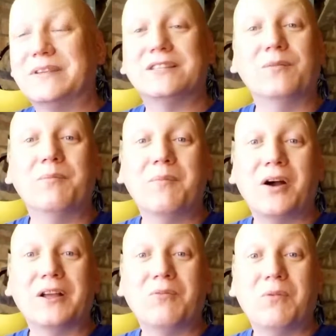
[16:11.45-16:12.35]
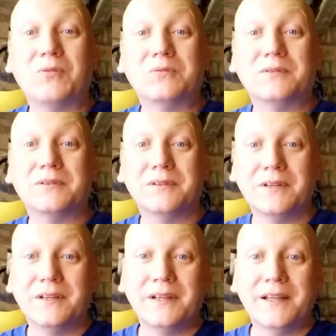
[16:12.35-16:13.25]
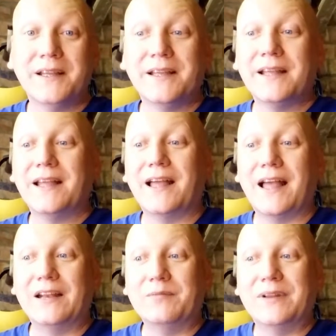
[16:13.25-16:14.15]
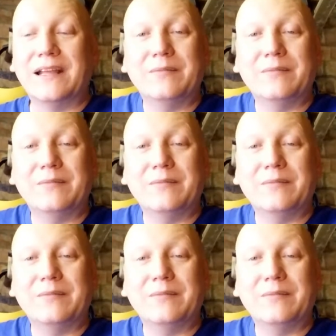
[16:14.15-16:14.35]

Mr. Mike Walt, and